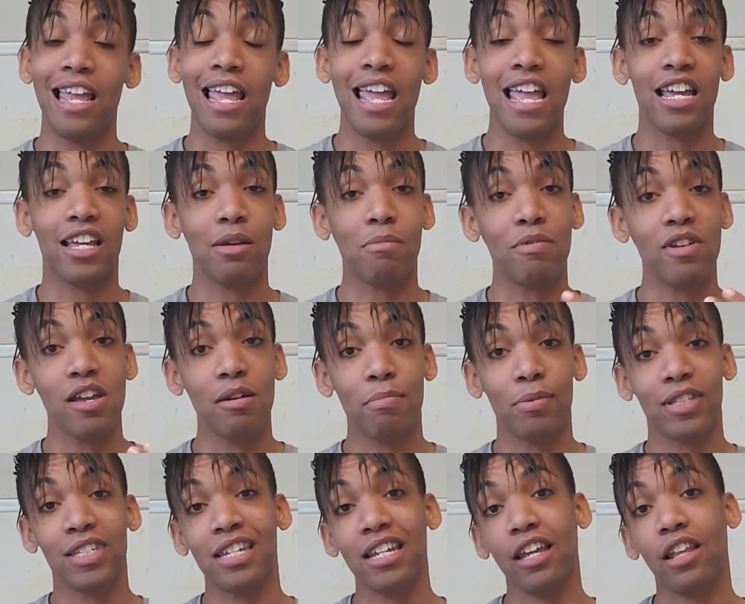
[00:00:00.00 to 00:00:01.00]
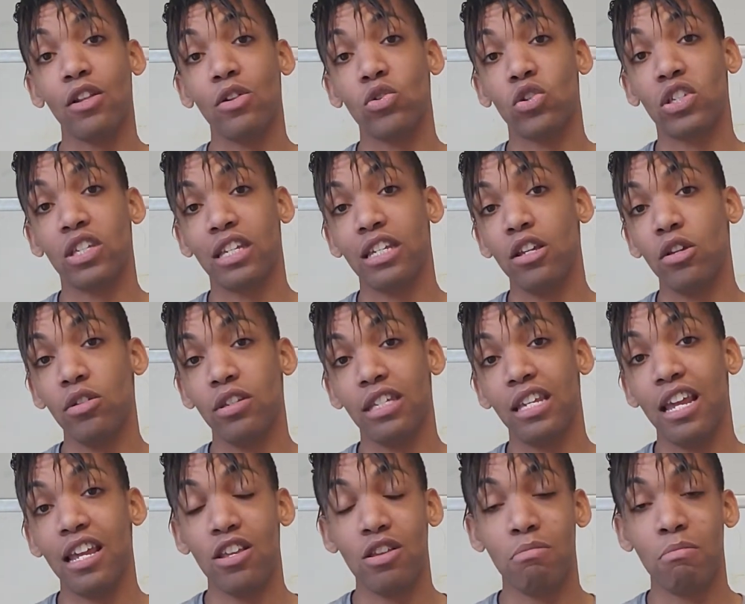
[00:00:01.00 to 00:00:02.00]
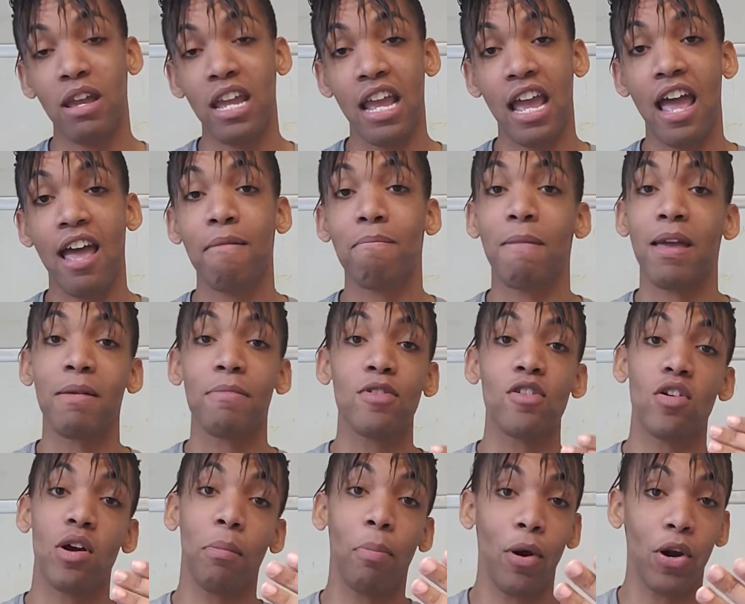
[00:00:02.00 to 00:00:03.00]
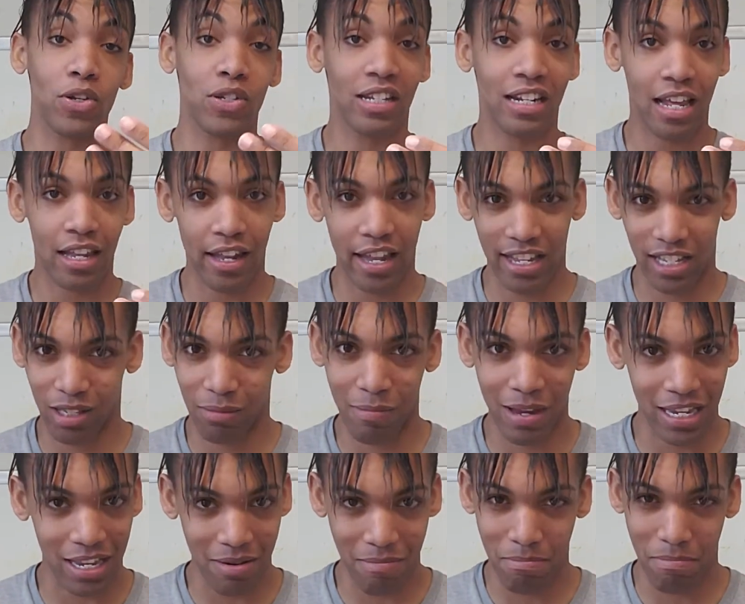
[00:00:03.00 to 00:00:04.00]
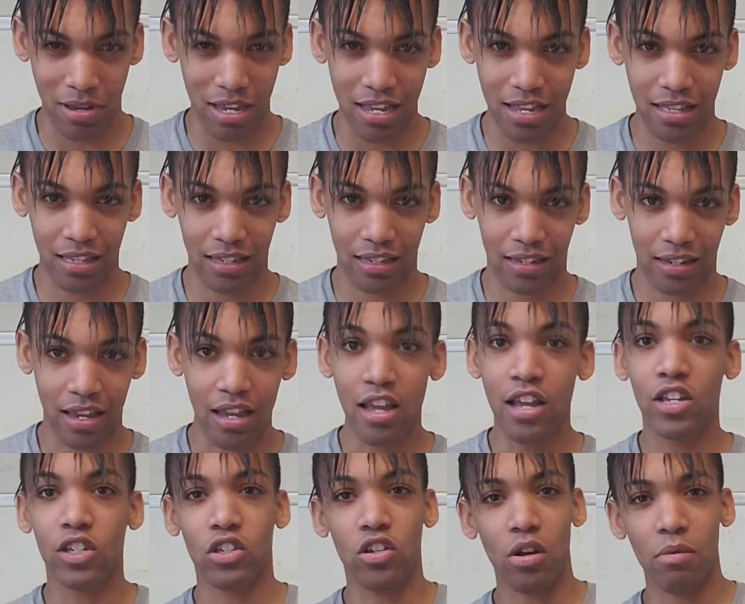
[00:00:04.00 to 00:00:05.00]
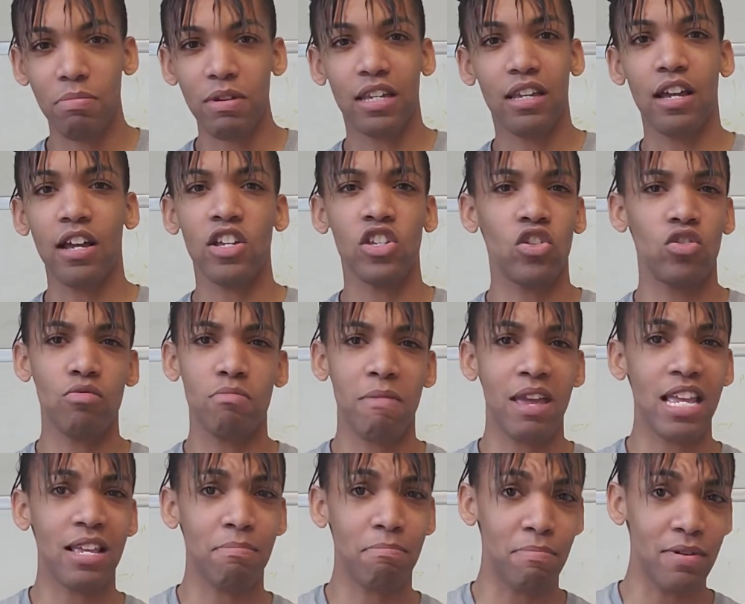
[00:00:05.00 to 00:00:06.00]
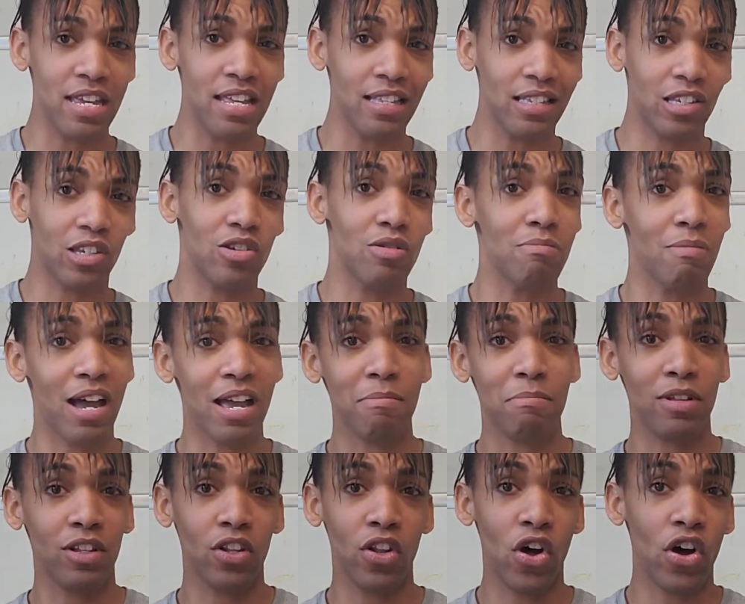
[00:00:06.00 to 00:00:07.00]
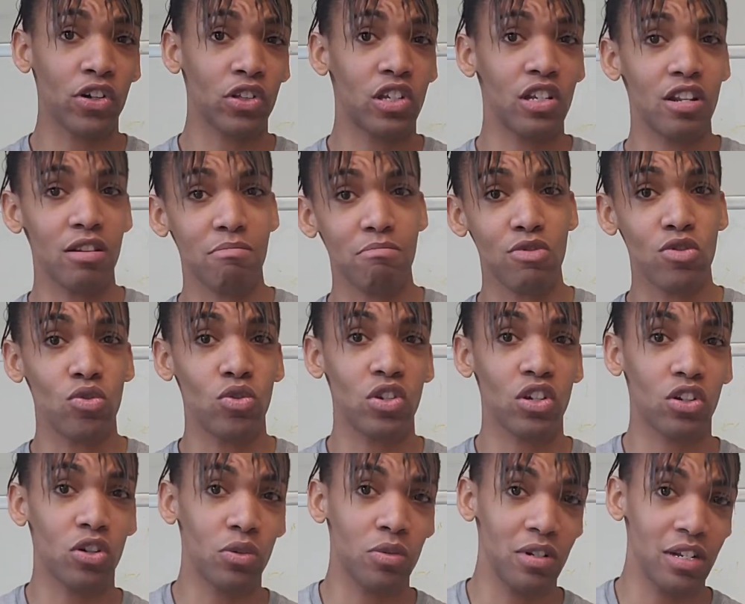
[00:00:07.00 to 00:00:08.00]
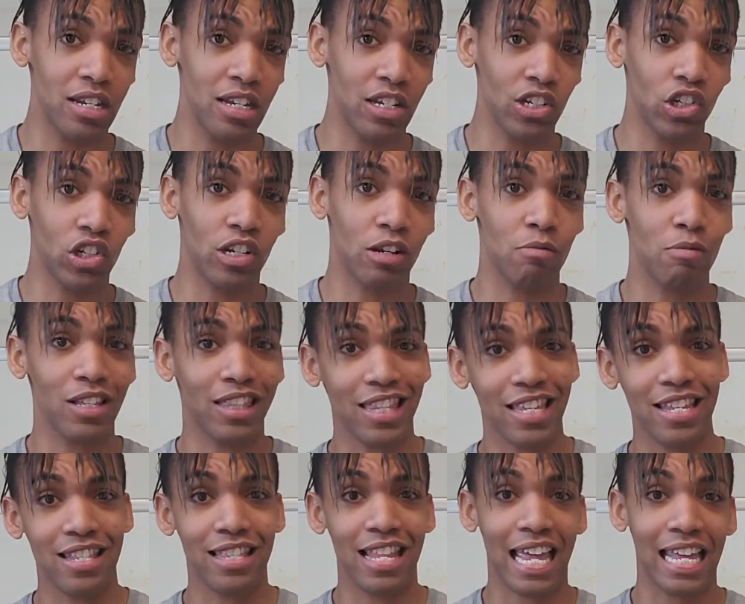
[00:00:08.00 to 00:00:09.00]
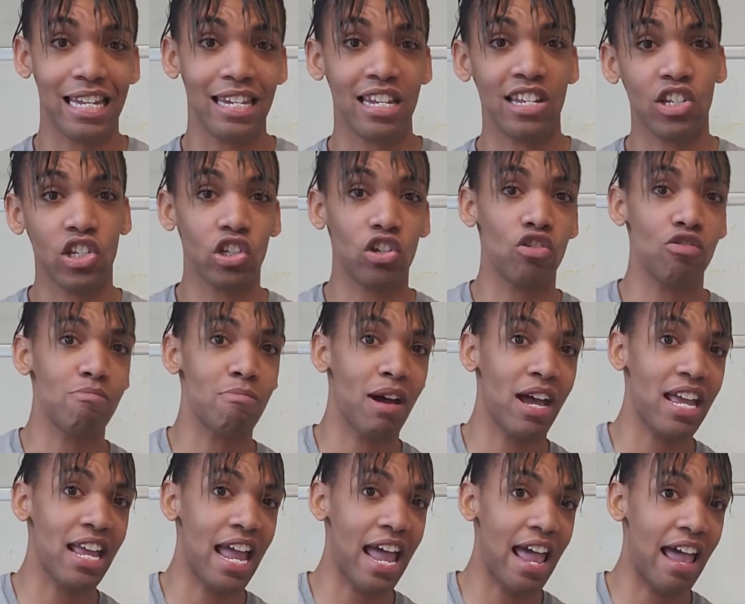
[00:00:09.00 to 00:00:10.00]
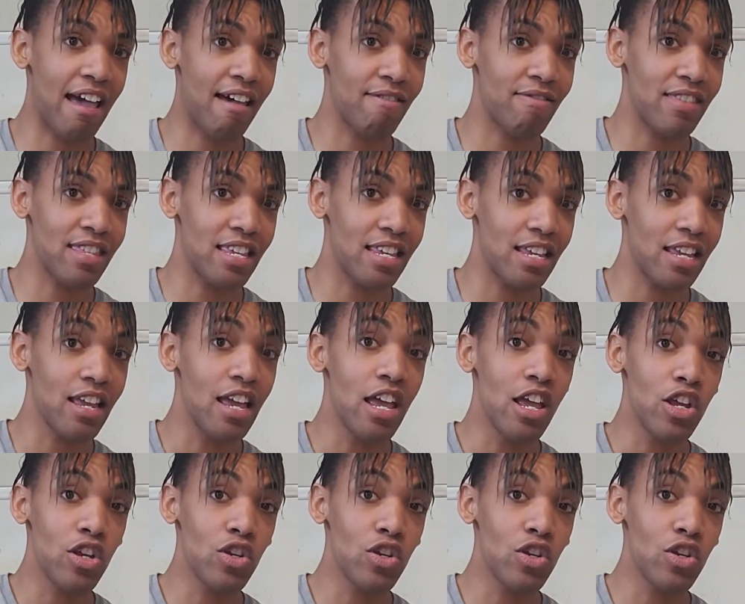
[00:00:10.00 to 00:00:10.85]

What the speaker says: It could be a particular skill set you may have. Maybe you're a person that likes making beats. So because you make beats, you might belong to the musical niche, and within that niche, you might have the,